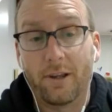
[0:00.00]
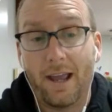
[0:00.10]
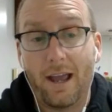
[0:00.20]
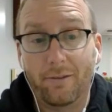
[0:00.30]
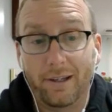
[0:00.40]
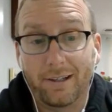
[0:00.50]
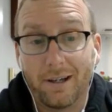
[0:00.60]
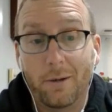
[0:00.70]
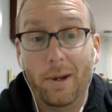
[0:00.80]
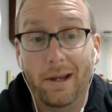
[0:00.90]
to have like
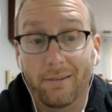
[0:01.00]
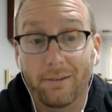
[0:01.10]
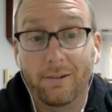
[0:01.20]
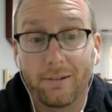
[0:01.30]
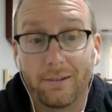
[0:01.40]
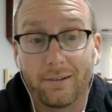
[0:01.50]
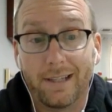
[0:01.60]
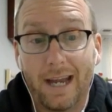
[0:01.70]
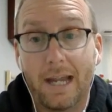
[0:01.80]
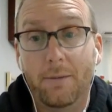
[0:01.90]
a Baylor
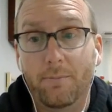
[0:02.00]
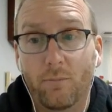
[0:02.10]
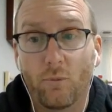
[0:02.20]
game,